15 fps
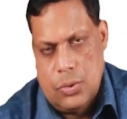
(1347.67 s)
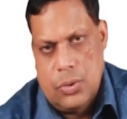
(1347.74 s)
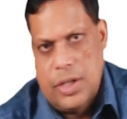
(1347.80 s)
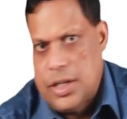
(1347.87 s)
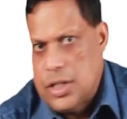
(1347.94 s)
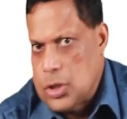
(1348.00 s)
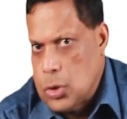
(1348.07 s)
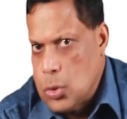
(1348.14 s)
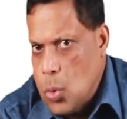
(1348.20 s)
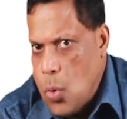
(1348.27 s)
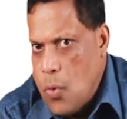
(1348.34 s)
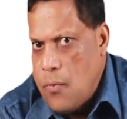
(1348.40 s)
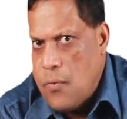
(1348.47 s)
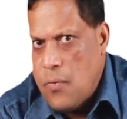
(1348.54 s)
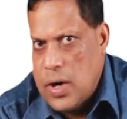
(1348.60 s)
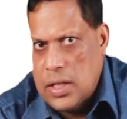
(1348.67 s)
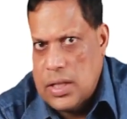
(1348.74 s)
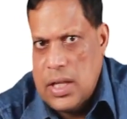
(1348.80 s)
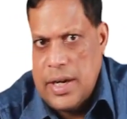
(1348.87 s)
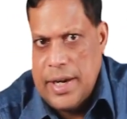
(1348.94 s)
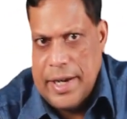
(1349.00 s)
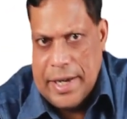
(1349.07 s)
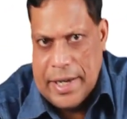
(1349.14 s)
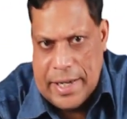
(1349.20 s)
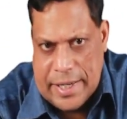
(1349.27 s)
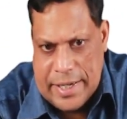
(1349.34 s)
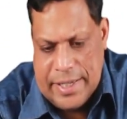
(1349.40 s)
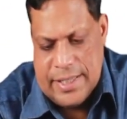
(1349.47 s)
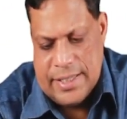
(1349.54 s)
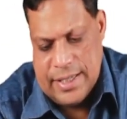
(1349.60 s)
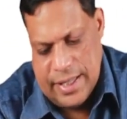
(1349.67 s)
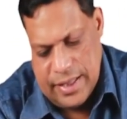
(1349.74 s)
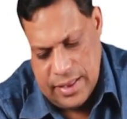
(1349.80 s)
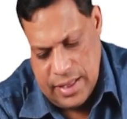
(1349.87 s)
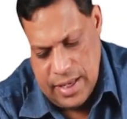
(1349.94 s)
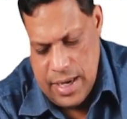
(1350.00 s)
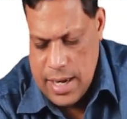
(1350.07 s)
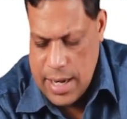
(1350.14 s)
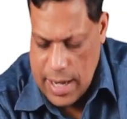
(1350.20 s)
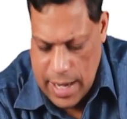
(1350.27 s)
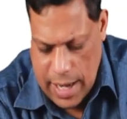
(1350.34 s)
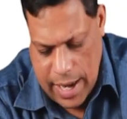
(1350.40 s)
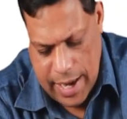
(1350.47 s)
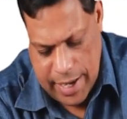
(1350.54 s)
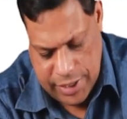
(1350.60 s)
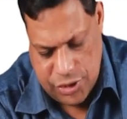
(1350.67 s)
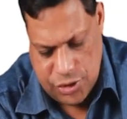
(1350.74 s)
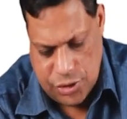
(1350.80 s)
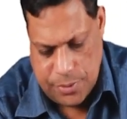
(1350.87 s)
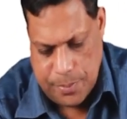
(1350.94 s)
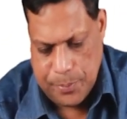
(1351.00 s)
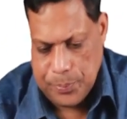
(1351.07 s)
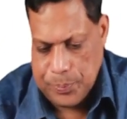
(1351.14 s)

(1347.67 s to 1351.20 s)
So there is no further increase in the height.